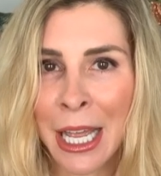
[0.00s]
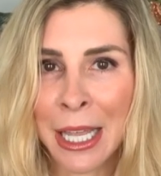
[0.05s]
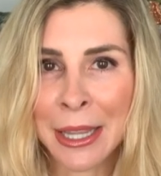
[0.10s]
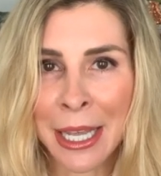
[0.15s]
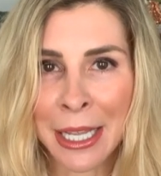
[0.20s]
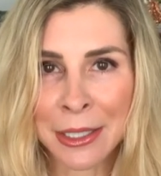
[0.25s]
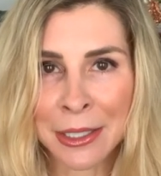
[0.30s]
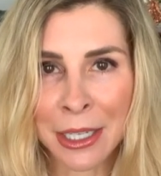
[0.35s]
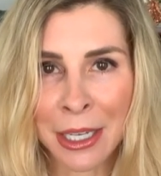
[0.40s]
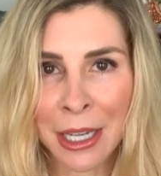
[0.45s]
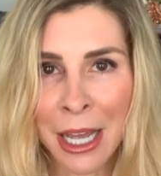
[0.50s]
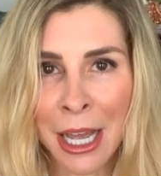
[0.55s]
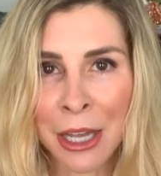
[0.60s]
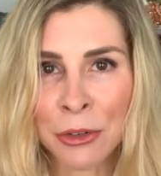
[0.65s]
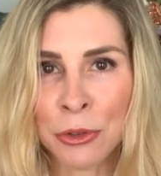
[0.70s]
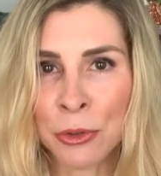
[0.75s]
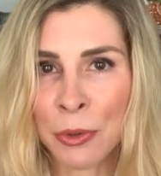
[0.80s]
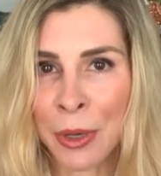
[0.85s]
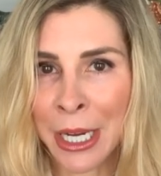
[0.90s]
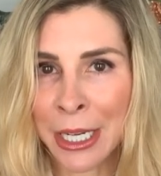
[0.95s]
That's a
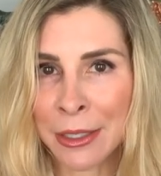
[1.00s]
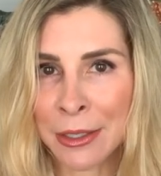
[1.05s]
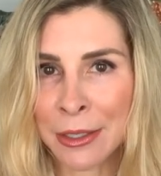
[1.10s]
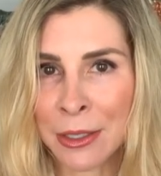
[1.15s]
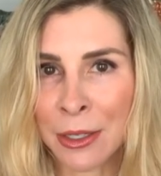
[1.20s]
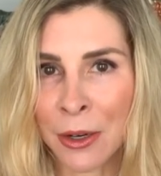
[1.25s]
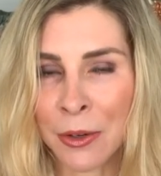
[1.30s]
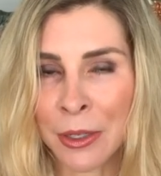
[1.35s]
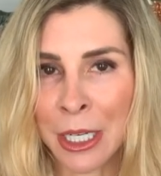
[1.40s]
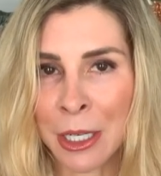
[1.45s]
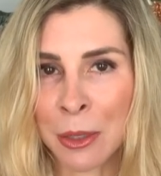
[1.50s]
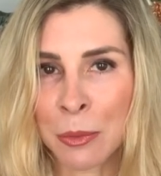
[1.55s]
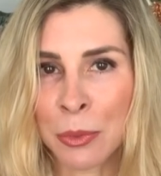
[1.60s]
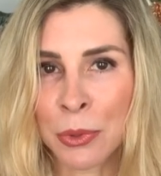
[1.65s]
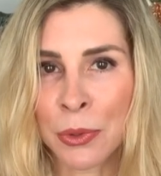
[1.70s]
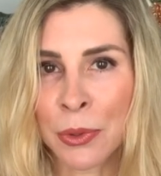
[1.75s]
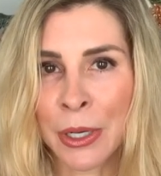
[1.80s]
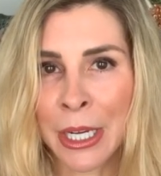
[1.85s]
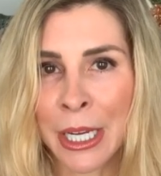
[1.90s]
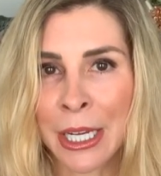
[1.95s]
great starting
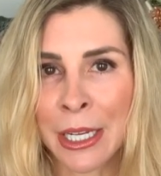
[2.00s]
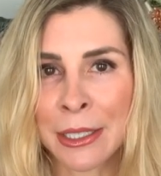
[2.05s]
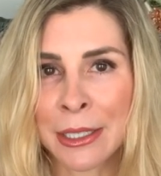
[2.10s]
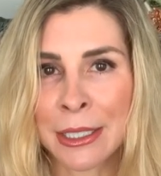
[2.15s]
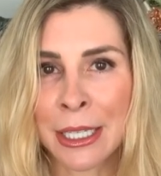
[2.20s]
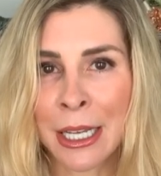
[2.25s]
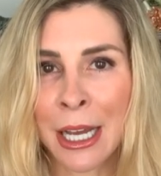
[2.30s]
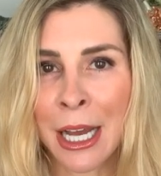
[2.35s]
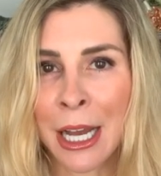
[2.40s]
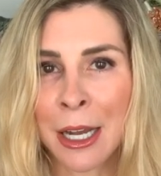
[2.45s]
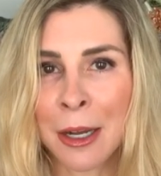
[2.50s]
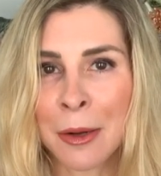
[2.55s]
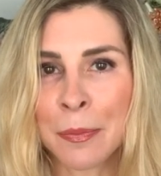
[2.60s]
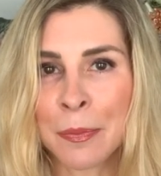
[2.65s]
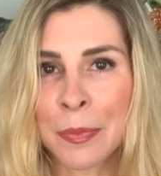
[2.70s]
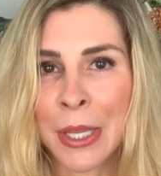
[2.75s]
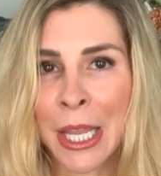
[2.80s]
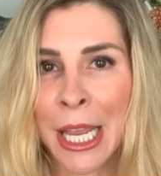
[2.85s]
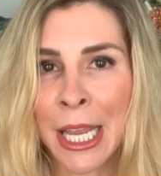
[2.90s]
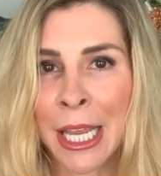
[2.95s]
point,
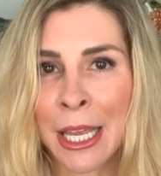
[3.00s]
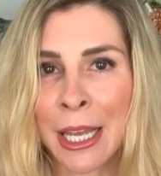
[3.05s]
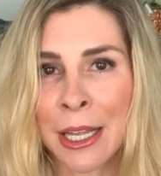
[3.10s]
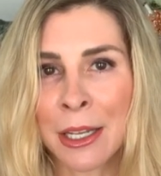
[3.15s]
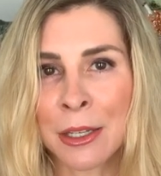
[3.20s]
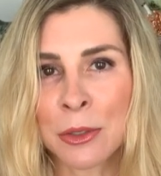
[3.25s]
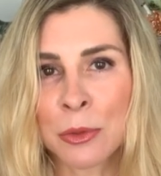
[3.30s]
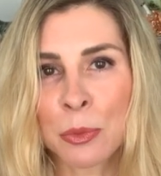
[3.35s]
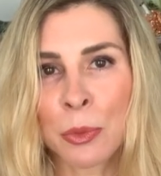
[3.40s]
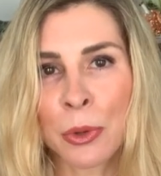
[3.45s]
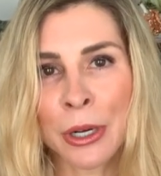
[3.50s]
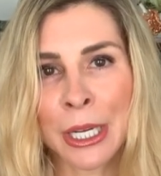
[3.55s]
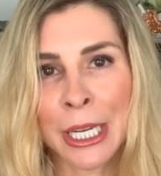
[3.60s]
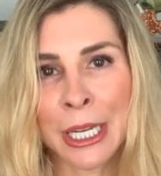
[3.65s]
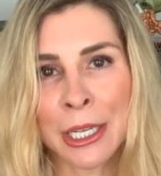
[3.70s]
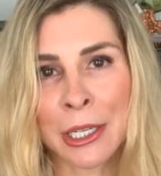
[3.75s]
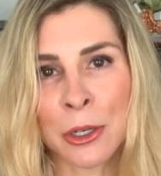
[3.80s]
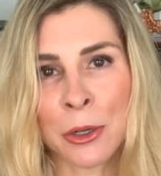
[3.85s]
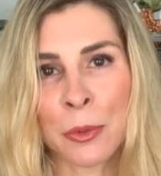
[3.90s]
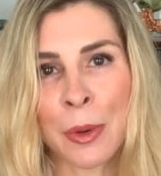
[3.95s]
and
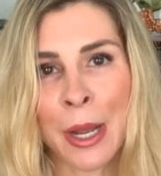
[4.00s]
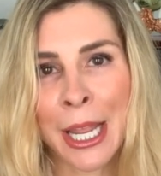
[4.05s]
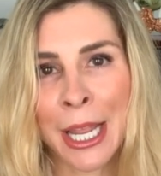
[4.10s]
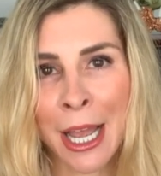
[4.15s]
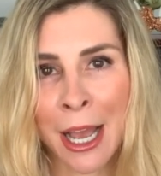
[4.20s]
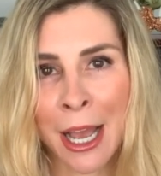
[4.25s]
working your way